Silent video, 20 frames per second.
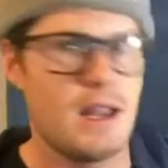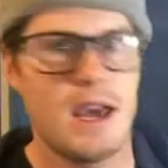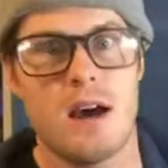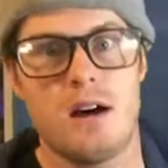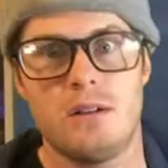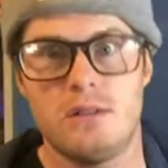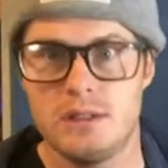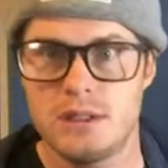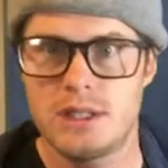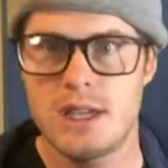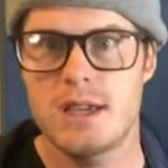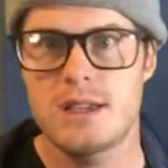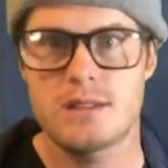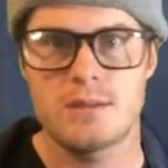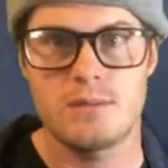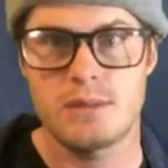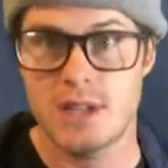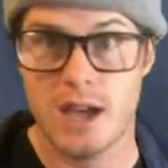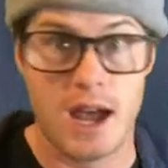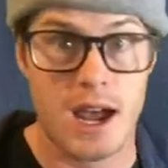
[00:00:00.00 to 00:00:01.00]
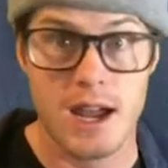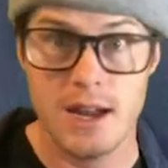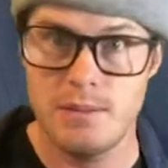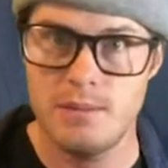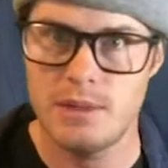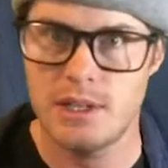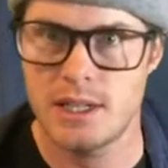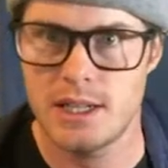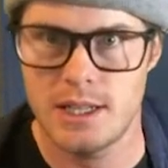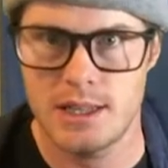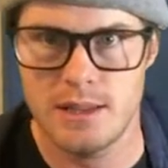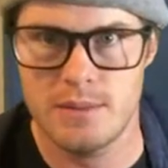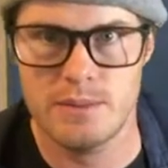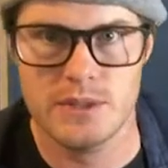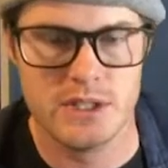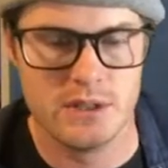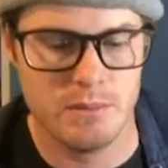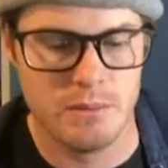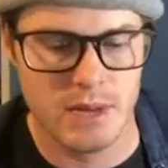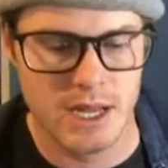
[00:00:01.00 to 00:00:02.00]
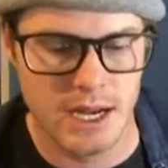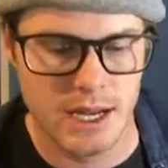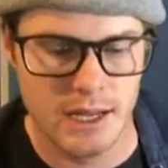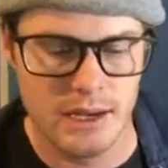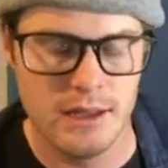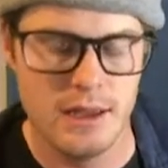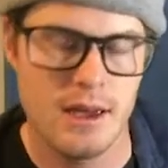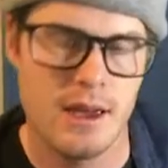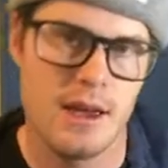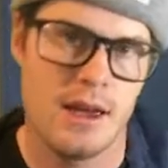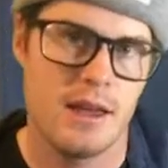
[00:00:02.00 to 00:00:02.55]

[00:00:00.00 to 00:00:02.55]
Now, it will take some time to get them submitted.